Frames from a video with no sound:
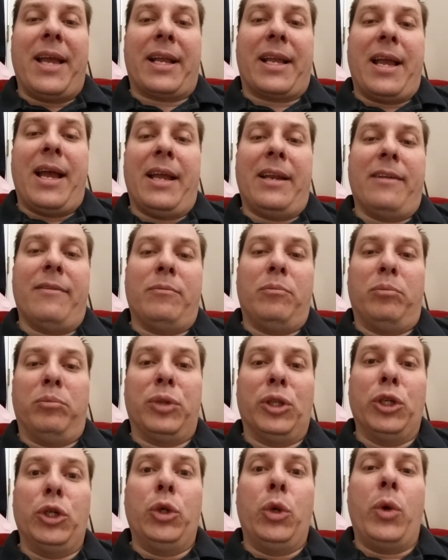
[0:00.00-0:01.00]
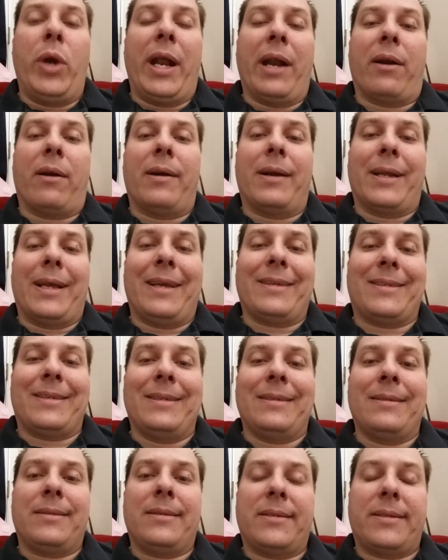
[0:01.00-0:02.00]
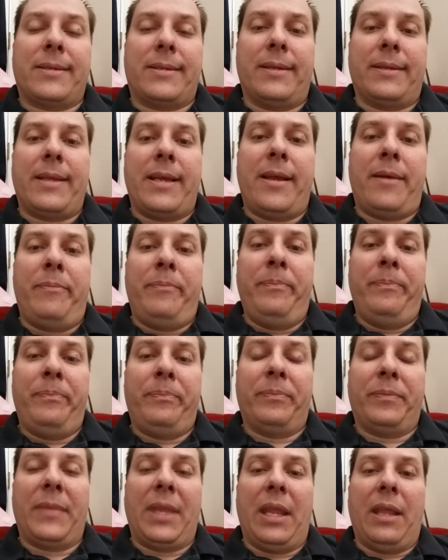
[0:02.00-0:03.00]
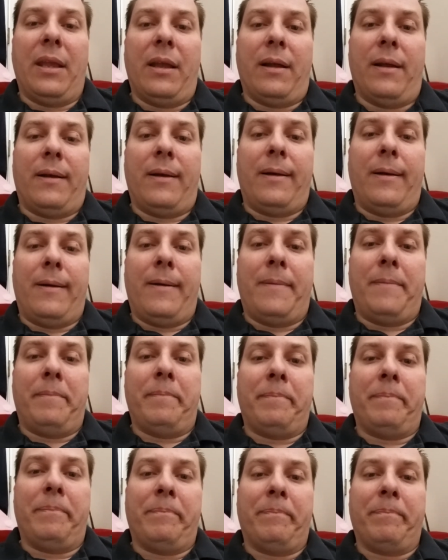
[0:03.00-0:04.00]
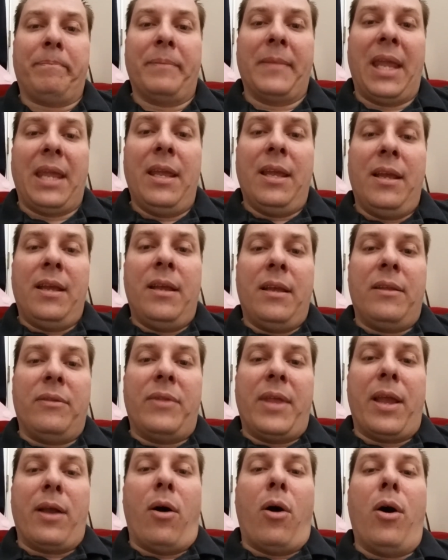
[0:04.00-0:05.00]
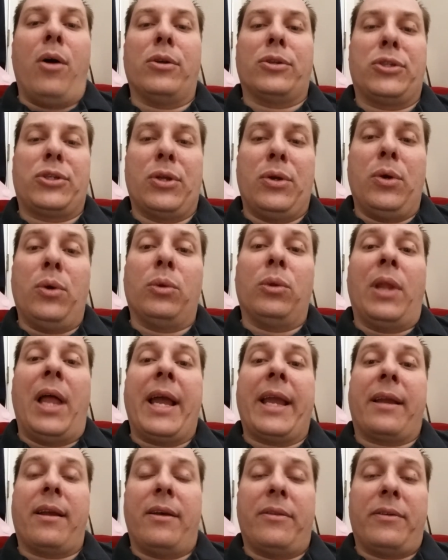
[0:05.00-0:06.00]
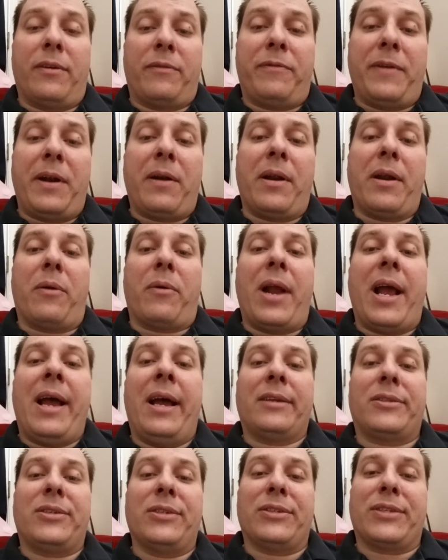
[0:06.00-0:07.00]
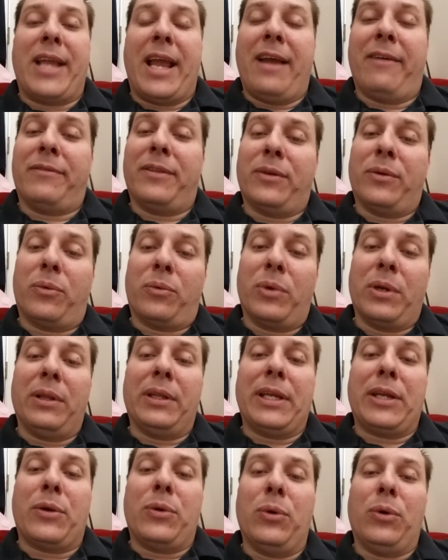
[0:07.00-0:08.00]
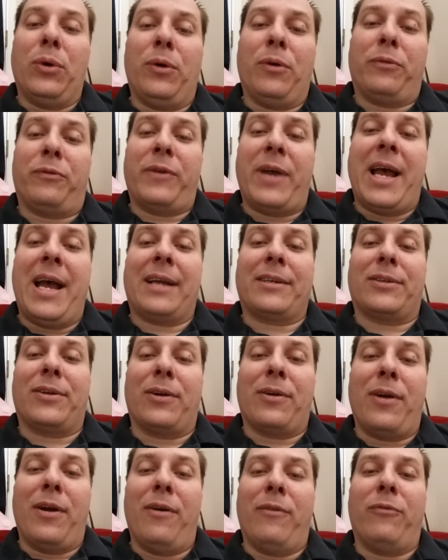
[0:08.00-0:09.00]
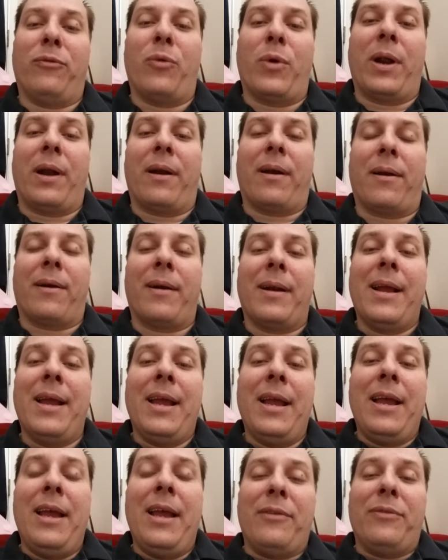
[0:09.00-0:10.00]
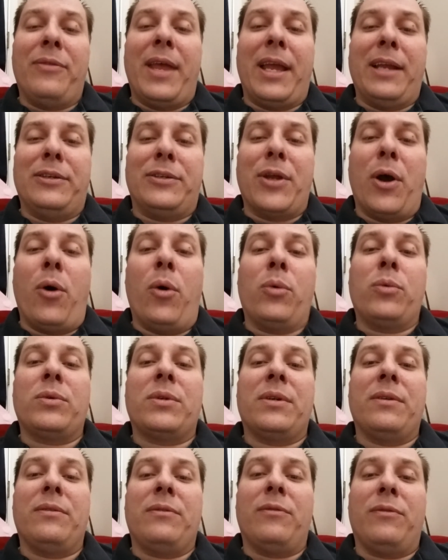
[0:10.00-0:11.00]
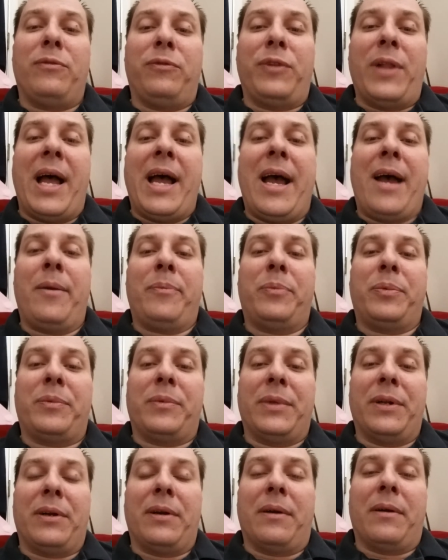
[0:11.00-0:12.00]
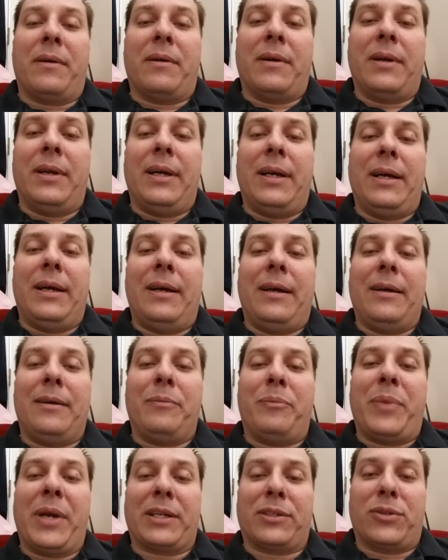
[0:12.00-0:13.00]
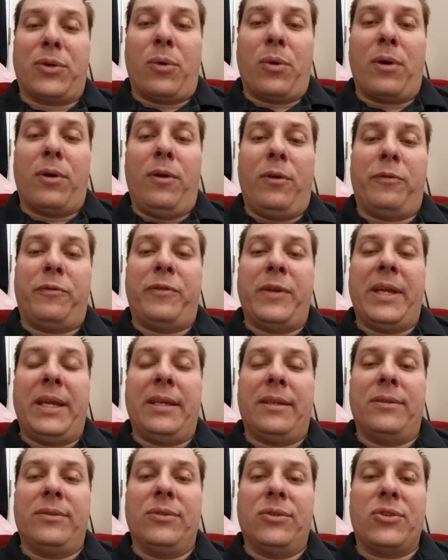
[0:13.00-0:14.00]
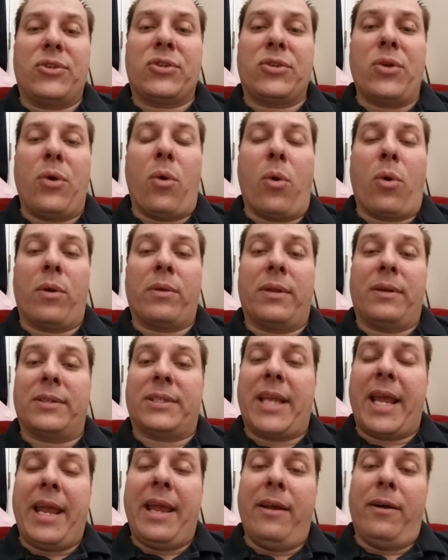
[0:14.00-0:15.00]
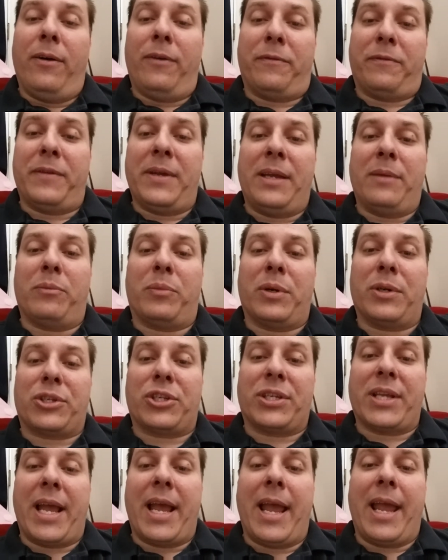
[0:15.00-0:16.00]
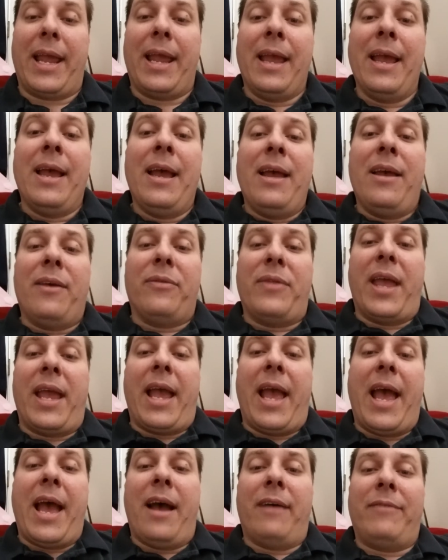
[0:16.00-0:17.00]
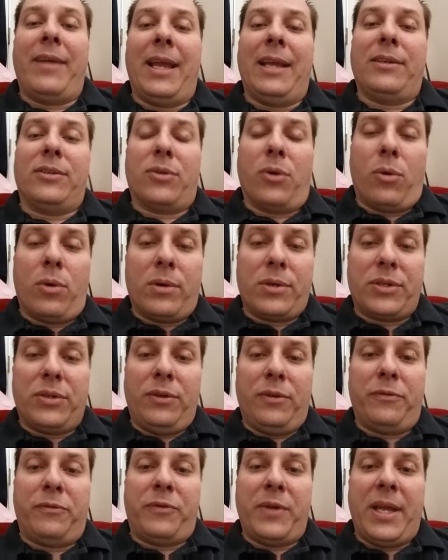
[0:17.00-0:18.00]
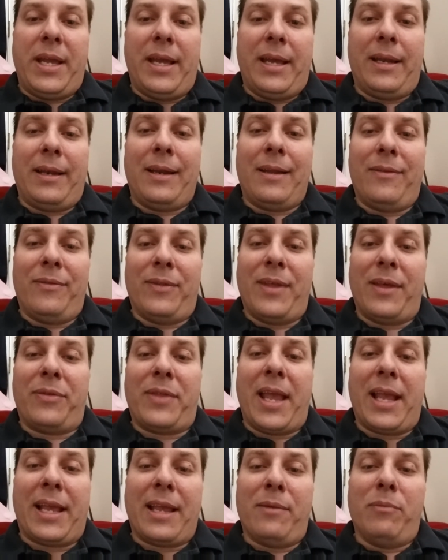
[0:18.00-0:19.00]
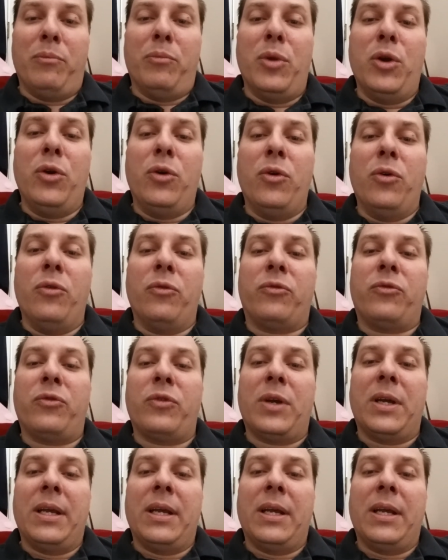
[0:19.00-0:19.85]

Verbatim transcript: that kind of blue iridescence to them. Um, they also, like other fairy wrasses, have the really cool factor of where they don't flap their uh, pectoral fins or their tail fin per se. They have a dorsal fin that they can move